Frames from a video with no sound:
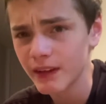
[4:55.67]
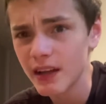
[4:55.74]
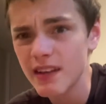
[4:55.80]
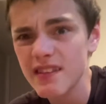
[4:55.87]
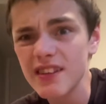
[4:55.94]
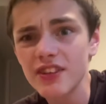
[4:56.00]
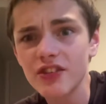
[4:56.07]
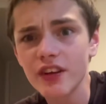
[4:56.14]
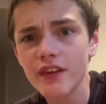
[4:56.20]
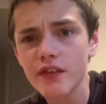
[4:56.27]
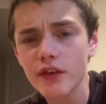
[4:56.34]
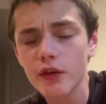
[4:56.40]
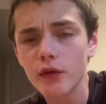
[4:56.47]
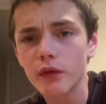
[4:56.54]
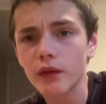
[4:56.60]
as CJ
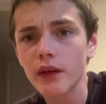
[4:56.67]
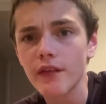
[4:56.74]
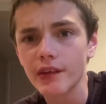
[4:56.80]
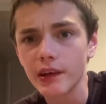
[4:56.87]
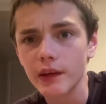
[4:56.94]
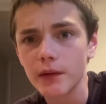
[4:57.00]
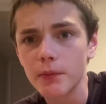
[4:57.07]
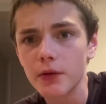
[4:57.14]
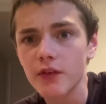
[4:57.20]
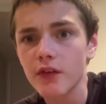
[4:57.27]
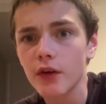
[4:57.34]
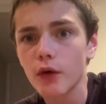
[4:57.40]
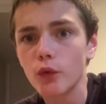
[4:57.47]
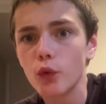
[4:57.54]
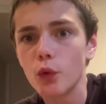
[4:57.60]
so lovingly puts
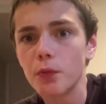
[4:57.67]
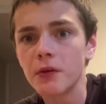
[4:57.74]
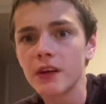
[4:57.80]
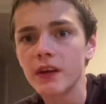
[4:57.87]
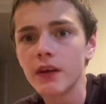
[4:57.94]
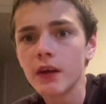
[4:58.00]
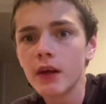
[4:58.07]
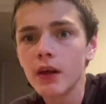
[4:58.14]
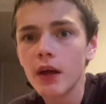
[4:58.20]
it on Whoopty,